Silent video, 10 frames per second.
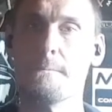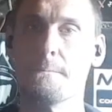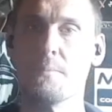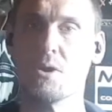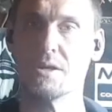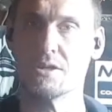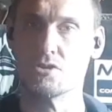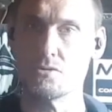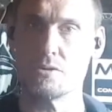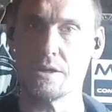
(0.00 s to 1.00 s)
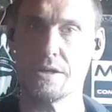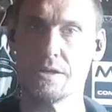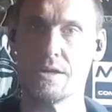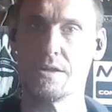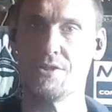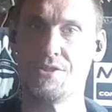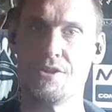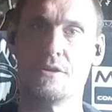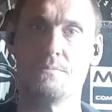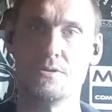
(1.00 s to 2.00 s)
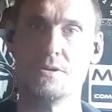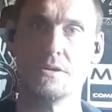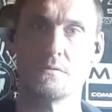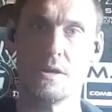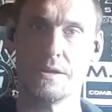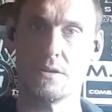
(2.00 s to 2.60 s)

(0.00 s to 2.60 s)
But I do it in a therapeutic way,